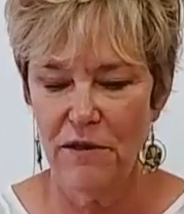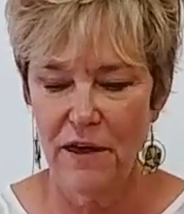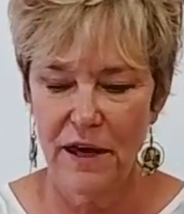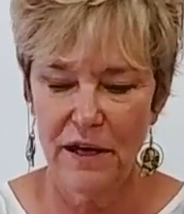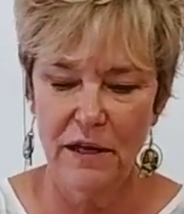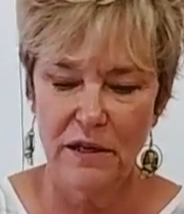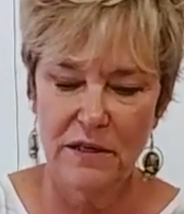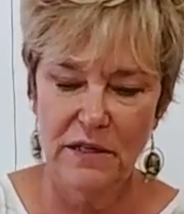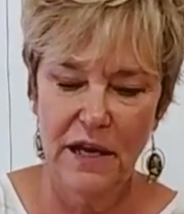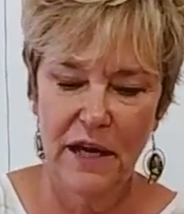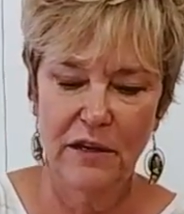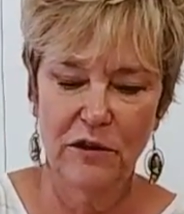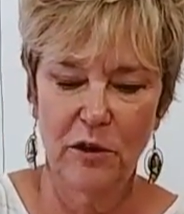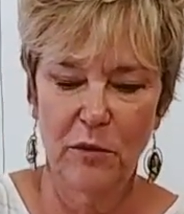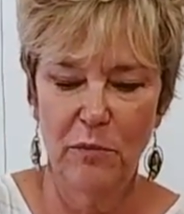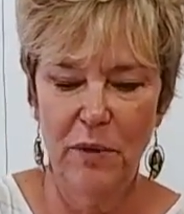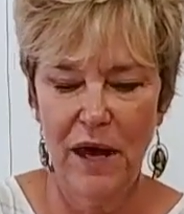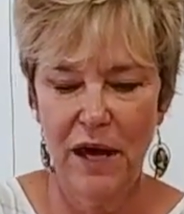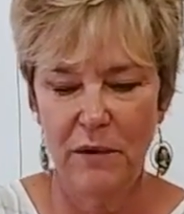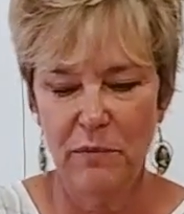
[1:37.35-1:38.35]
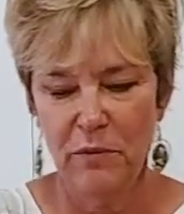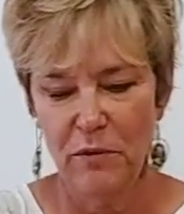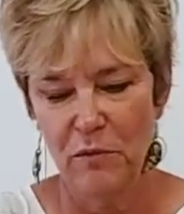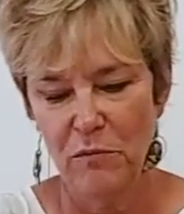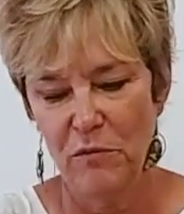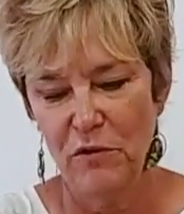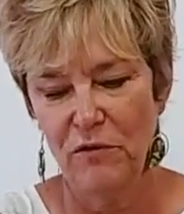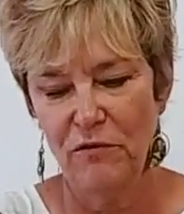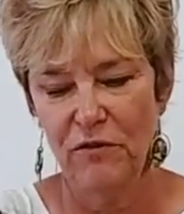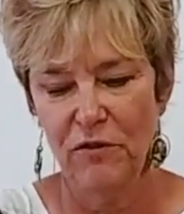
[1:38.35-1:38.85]
they can take their paper
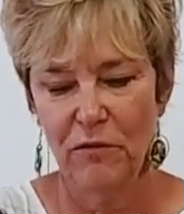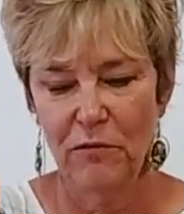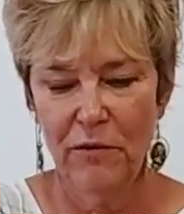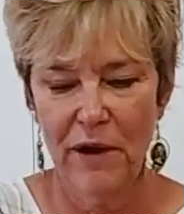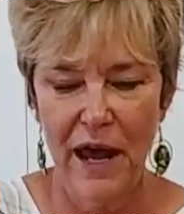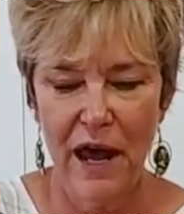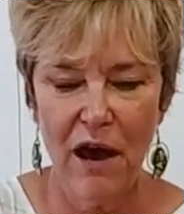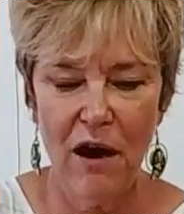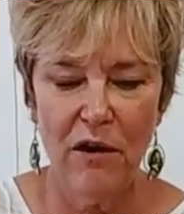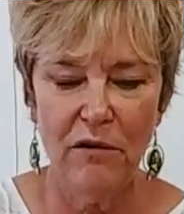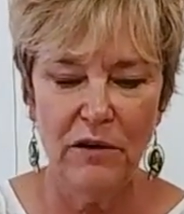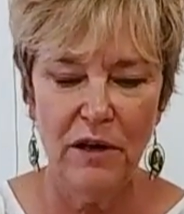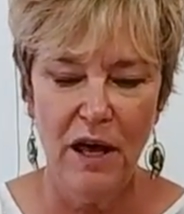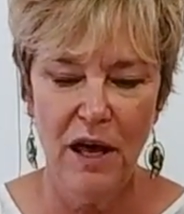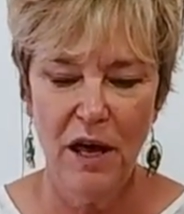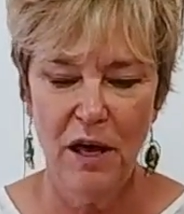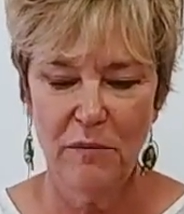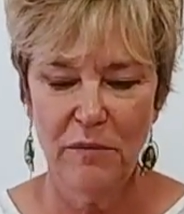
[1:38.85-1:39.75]
and move it around